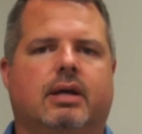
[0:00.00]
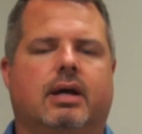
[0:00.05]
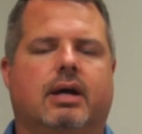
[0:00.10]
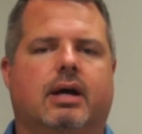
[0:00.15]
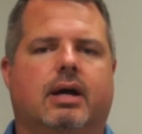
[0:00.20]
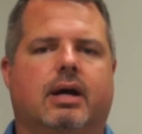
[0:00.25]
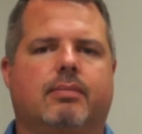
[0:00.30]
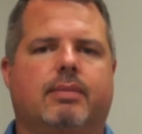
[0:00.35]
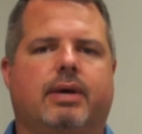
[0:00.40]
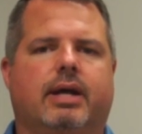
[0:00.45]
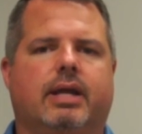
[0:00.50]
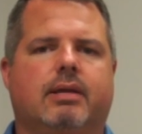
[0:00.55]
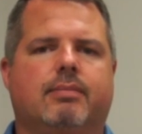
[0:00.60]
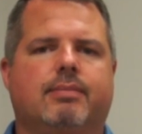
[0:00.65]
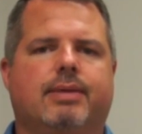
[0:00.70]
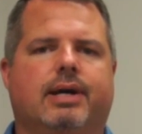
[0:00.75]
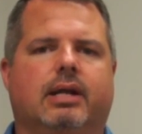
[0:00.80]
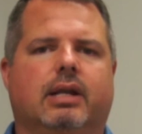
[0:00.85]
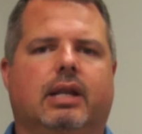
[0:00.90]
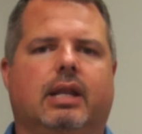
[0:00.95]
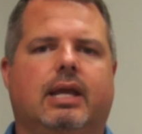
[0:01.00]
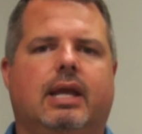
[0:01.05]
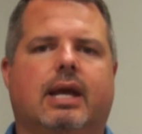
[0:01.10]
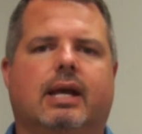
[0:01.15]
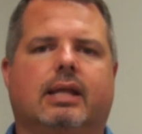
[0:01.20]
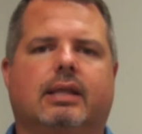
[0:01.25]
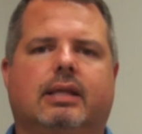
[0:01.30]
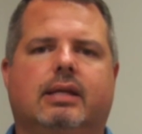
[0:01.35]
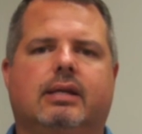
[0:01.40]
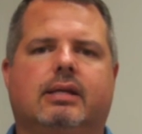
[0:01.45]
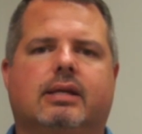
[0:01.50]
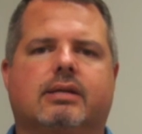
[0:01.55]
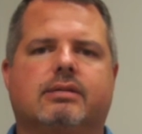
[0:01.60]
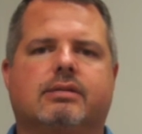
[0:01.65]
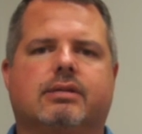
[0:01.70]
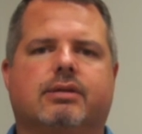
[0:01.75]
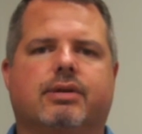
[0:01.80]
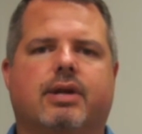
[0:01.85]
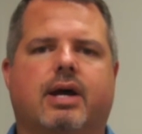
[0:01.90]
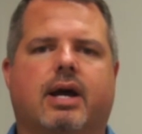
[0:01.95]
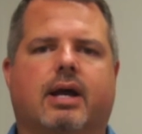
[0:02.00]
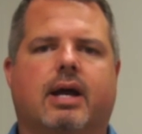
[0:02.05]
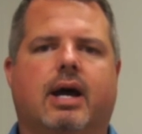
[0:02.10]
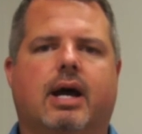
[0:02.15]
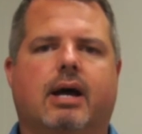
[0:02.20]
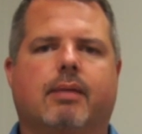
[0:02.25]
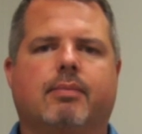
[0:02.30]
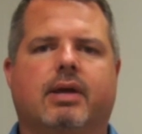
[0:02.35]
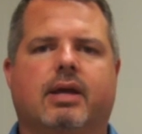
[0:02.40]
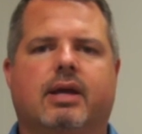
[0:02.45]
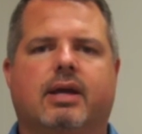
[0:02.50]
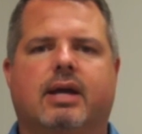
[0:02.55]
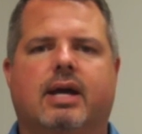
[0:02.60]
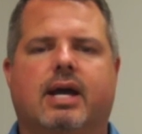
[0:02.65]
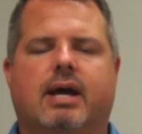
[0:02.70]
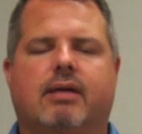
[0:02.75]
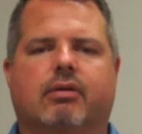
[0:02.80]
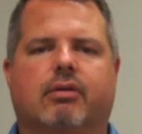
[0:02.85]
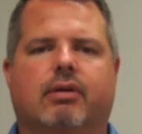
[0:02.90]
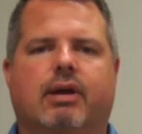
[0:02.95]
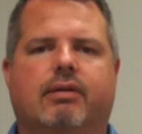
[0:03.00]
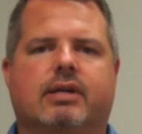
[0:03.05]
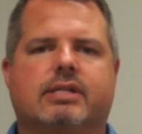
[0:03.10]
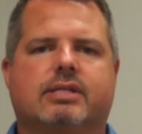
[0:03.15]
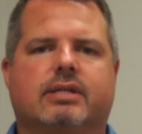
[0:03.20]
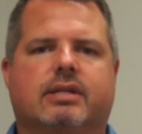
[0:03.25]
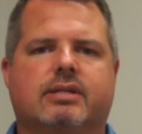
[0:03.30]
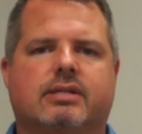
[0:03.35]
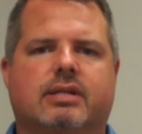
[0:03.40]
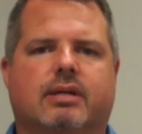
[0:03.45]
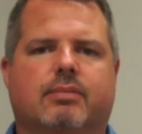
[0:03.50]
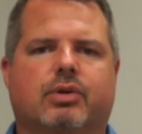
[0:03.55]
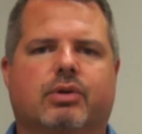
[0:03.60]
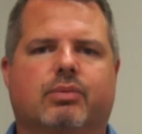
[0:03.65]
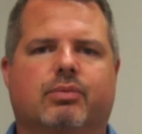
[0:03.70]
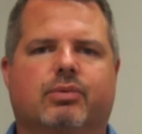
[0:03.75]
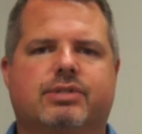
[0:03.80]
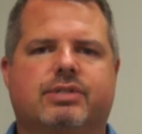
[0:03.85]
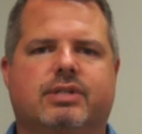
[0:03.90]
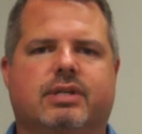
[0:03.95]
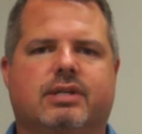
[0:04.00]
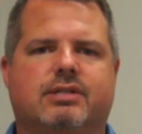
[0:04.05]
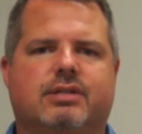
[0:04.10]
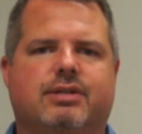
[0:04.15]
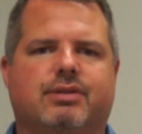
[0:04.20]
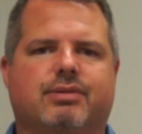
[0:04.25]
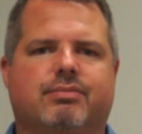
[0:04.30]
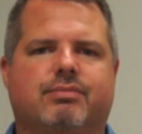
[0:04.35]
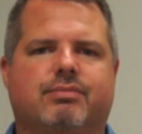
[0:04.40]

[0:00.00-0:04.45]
My email, lee@leetessier.com. Have a great rest of the summer, and we'll see you soon.